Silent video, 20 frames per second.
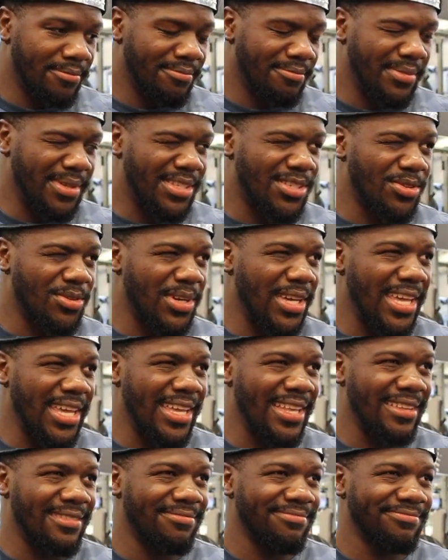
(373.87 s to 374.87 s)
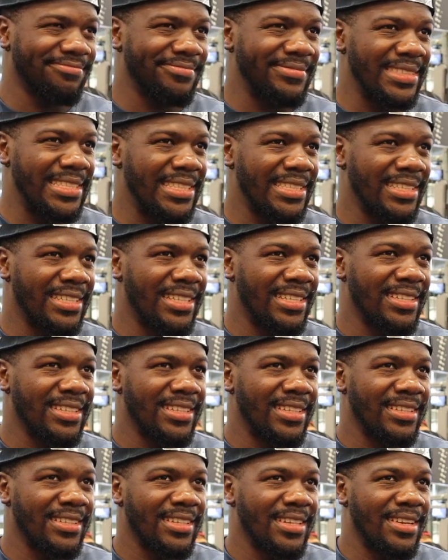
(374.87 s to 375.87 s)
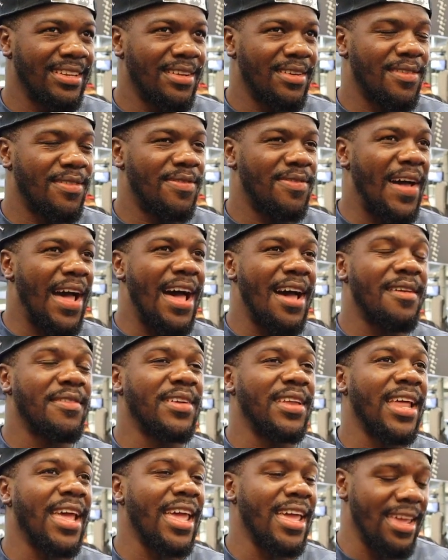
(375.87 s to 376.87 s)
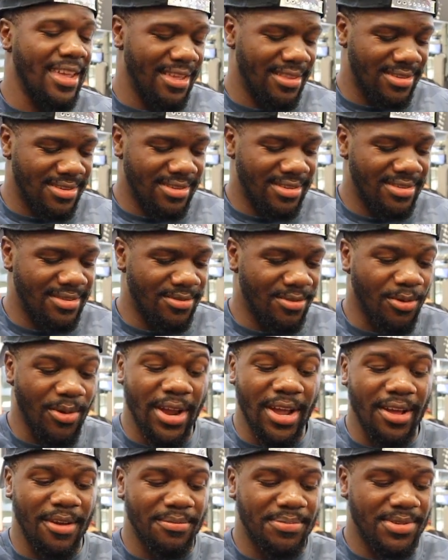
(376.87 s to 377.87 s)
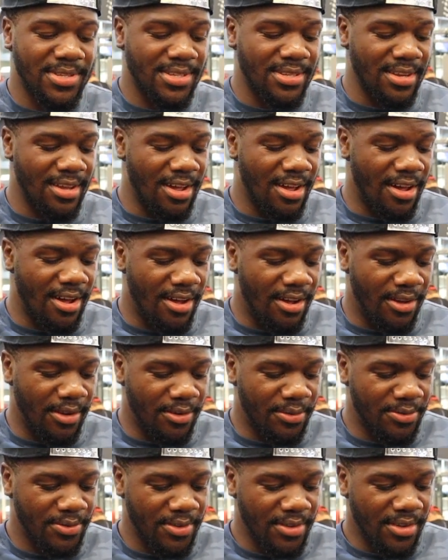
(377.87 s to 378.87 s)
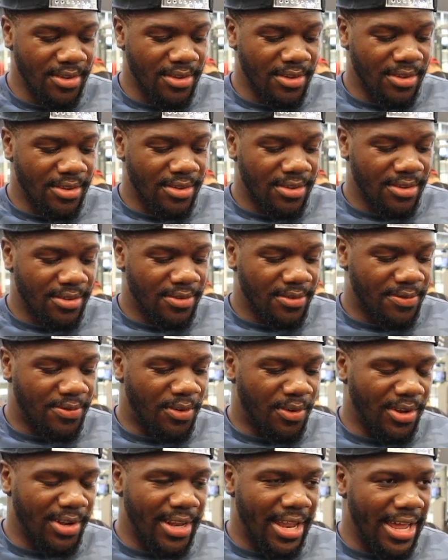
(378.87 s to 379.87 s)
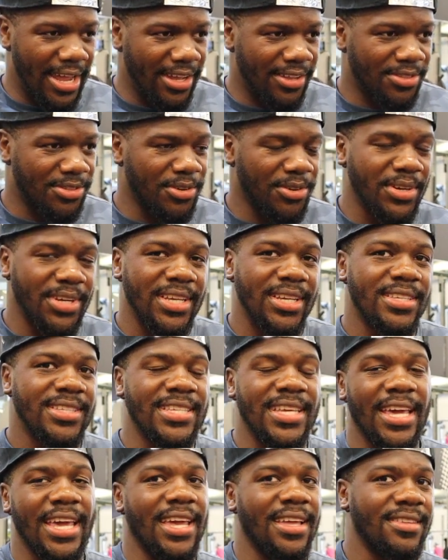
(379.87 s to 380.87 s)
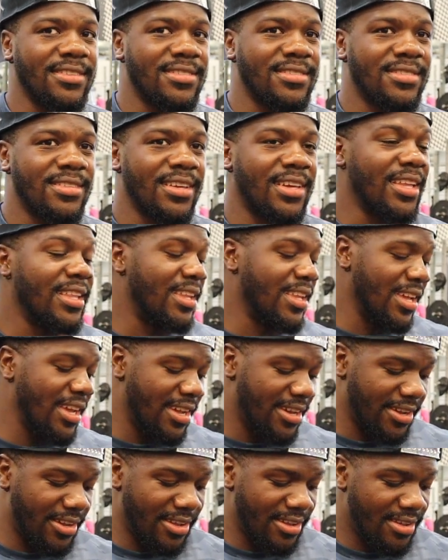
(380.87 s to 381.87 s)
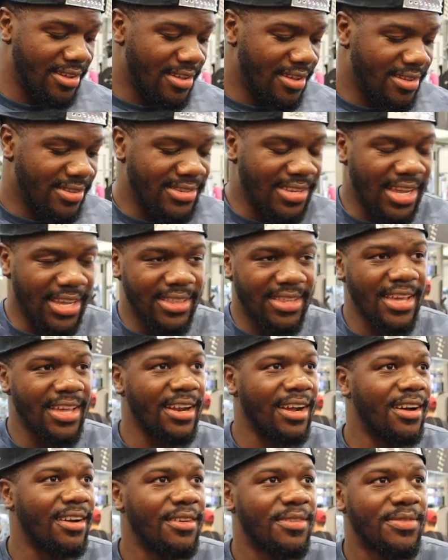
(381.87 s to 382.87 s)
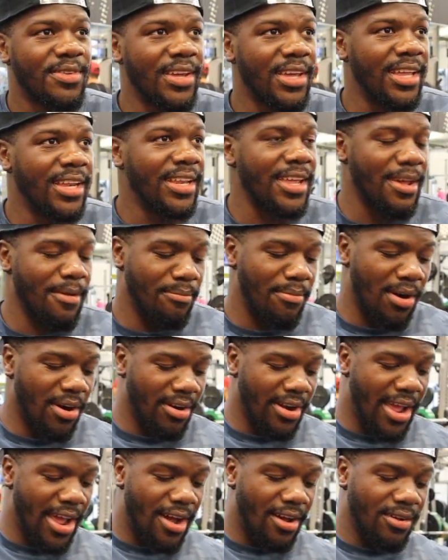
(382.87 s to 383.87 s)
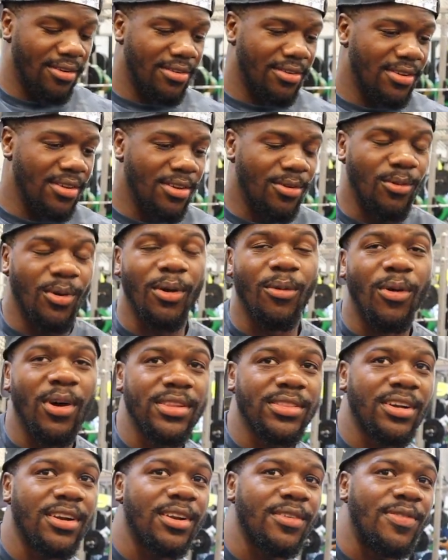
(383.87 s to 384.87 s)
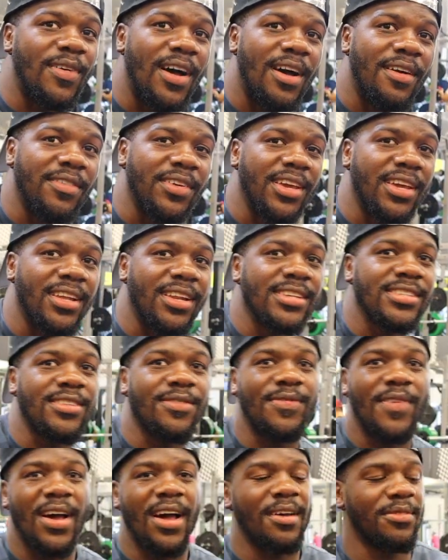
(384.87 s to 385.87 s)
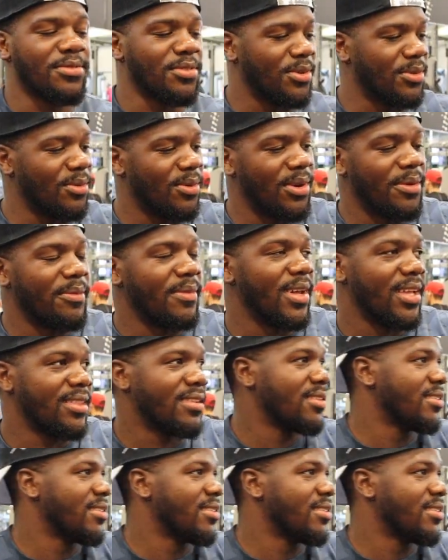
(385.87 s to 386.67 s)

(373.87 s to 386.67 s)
between 5 and 8 reps for like 3 sets, and then take that off, and then burn out with 135 again. That's the 5-3-1 method.